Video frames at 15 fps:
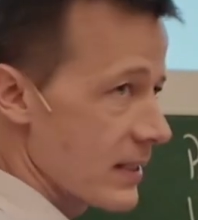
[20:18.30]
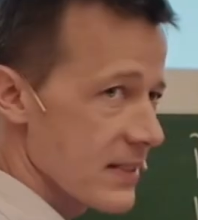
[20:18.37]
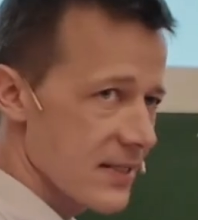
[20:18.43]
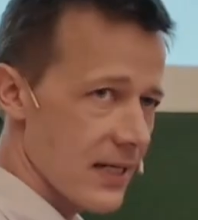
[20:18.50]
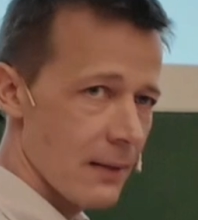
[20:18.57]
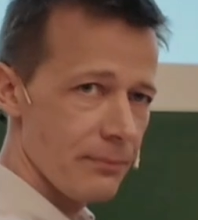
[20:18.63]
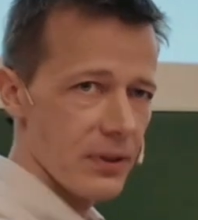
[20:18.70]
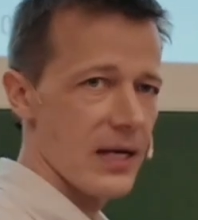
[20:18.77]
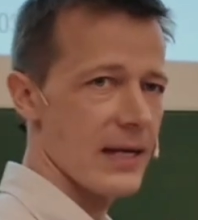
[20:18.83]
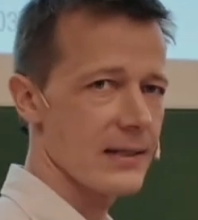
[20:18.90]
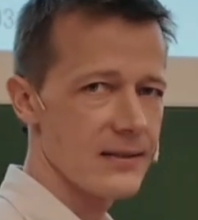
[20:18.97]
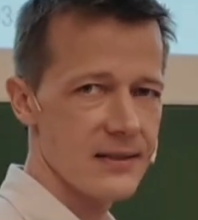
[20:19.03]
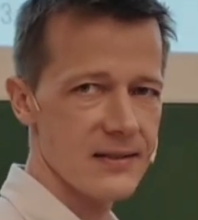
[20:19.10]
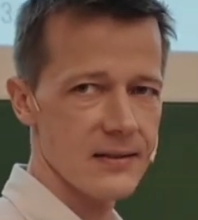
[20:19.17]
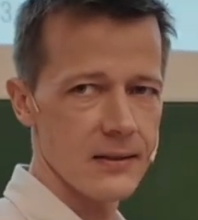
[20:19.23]
sample
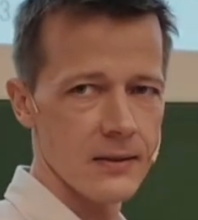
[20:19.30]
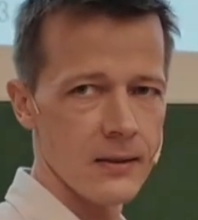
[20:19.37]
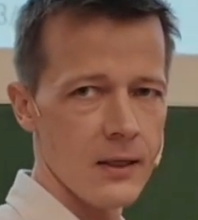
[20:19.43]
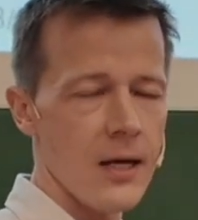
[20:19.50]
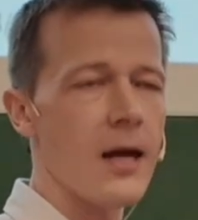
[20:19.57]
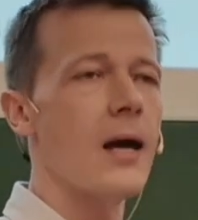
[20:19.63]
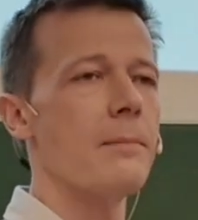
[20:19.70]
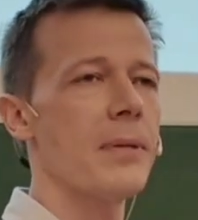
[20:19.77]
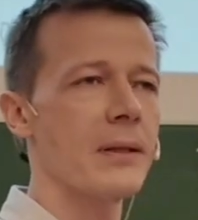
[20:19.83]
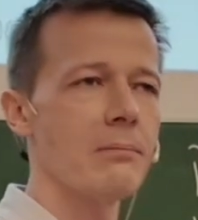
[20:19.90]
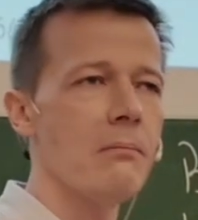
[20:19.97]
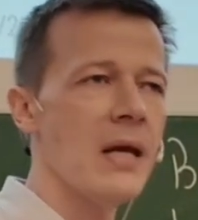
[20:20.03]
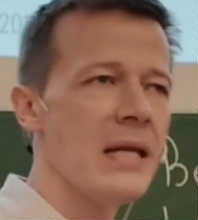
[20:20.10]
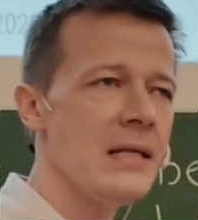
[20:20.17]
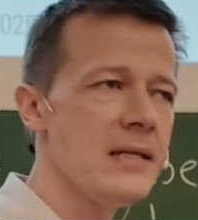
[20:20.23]
x, but
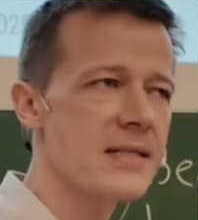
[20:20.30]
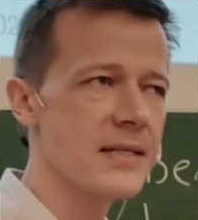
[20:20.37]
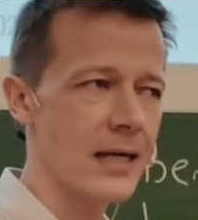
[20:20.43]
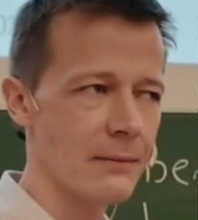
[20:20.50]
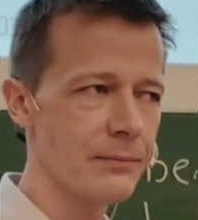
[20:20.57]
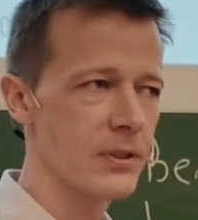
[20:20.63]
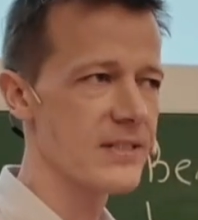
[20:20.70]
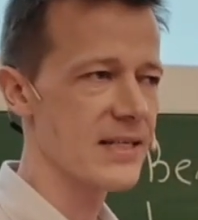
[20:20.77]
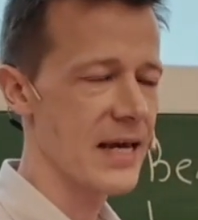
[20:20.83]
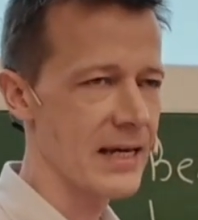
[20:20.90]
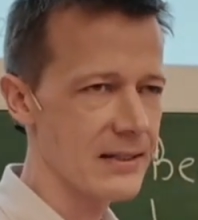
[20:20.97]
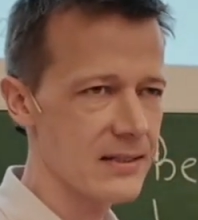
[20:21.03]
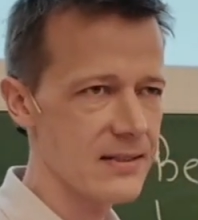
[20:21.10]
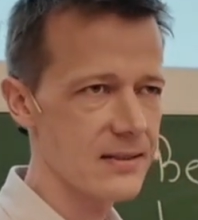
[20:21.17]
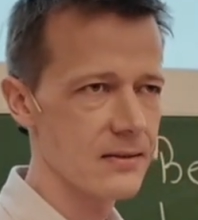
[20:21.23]
many samples
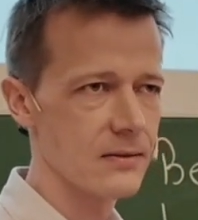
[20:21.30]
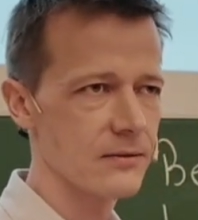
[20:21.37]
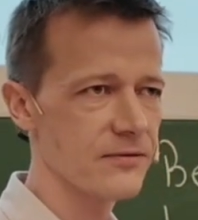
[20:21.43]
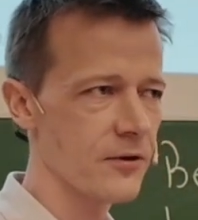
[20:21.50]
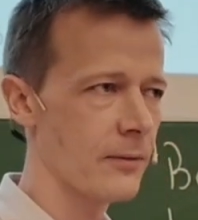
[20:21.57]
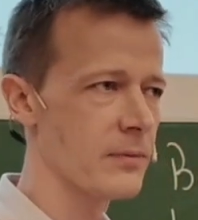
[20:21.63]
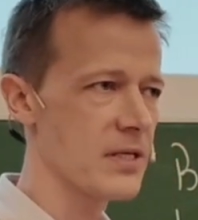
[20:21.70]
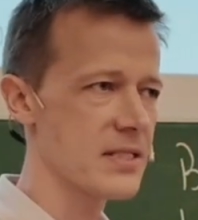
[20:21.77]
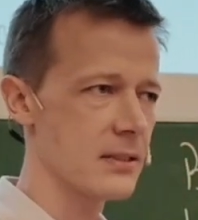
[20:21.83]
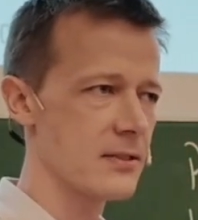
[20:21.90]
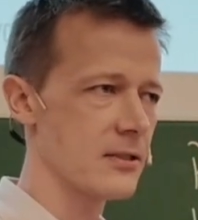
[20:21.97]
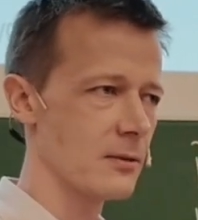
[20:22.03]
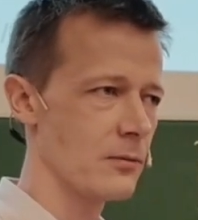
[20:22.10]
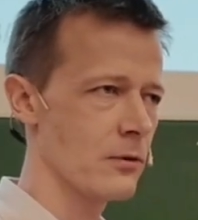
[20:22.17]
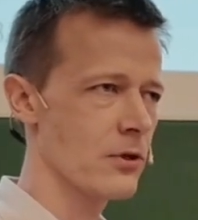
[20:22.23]
x from this
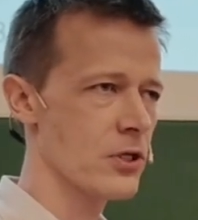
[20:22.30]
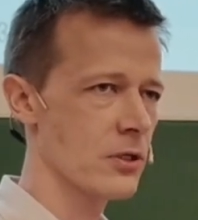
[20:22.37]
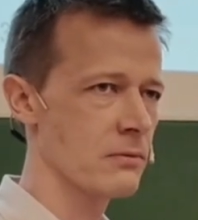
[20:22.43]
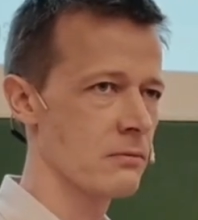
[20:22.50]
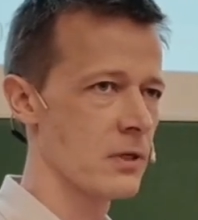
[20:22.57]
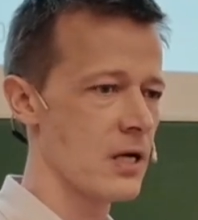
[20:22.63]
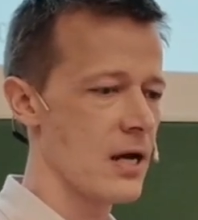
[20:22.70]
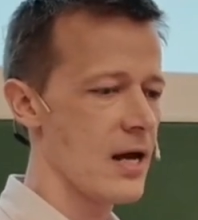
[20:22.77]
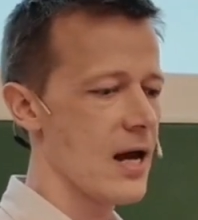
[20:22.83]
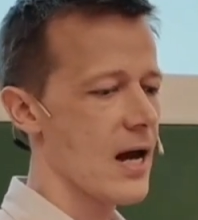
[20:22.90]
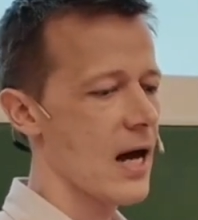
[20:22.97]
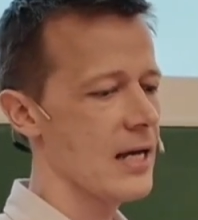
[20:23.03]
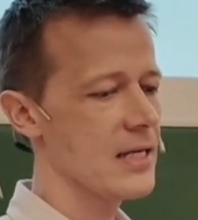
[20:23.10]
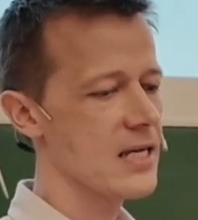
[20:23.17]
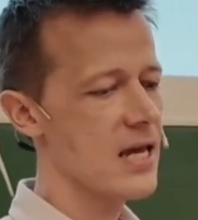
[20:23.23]
distribution.
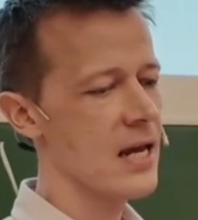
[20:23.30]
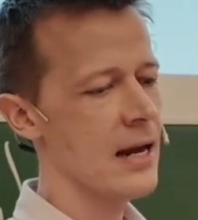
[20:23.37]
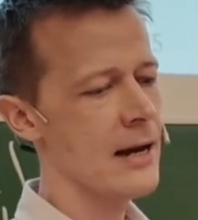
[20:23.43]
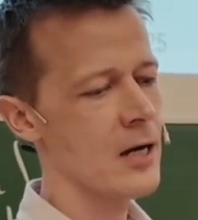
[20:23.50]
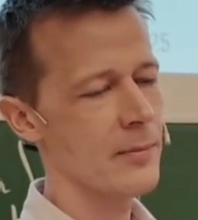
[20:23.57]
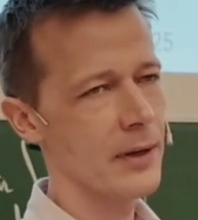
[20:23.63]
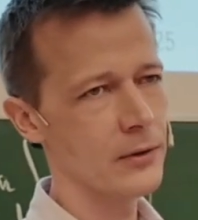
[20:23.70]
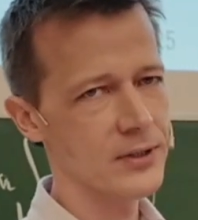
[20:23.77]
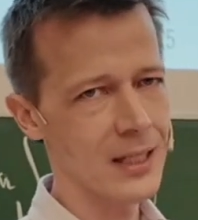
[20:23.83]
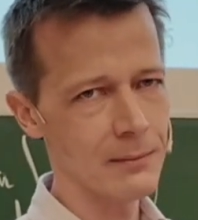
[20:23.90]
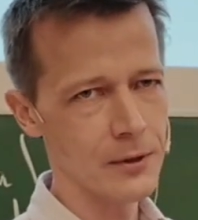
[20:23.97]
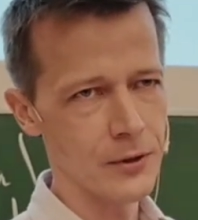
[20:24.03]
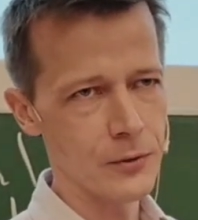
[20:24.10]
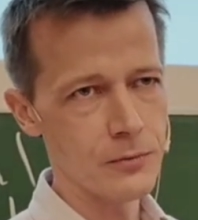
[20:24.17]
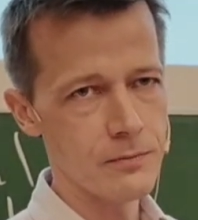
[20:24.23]
I care about W.